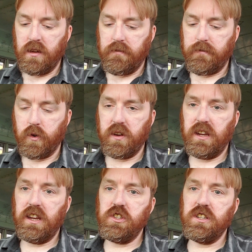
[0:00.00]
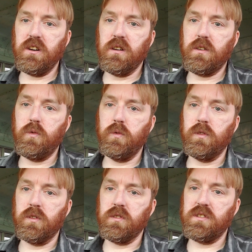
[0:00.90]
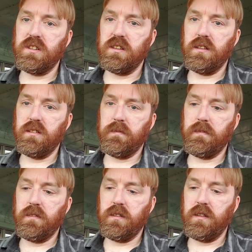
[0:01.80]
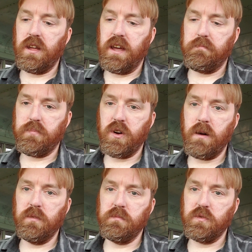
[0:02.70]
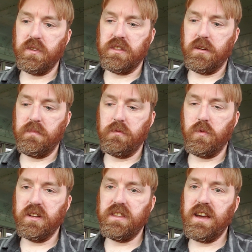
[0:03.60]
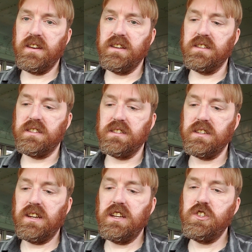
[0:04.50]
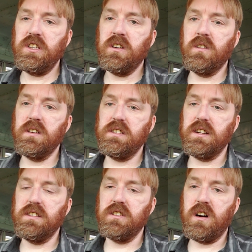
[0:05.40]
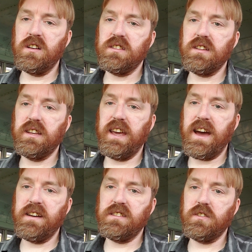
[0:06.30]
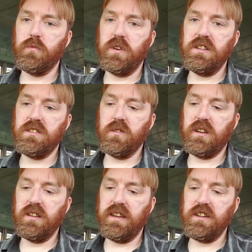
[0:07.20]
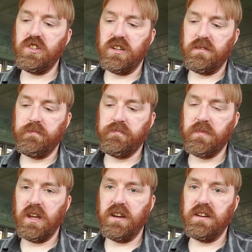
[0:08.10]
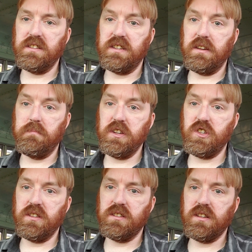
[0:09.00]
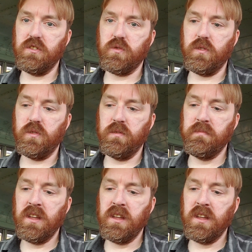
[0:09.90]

for EGR coolers and problems with them. And what that is EGR is exhaust gas recirculation, and it is an emissions control.